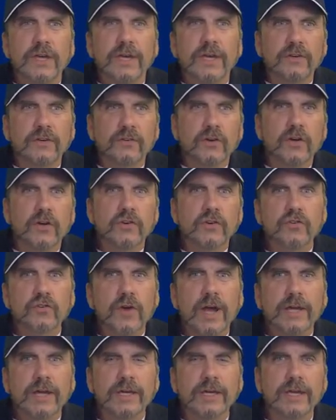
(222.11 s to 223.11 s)
it starts
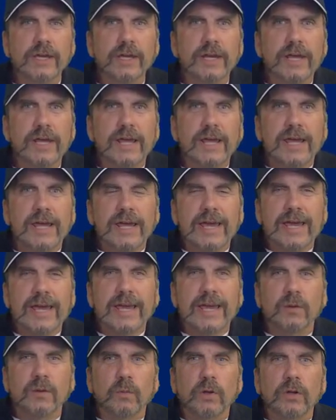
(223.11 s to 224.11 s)
tracking it.
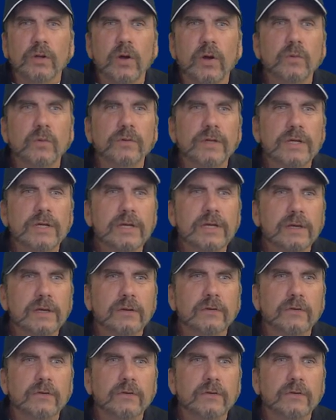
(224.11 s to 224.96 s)
And it will only